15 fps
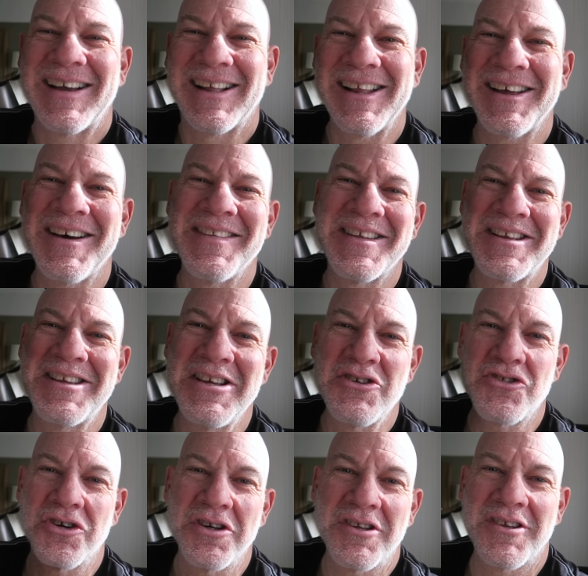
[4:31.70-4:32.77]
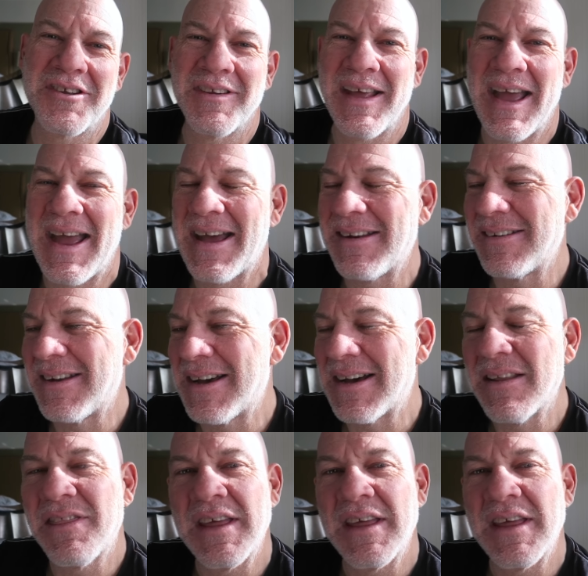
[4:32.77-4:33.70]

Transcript: Click on the t-shirts, and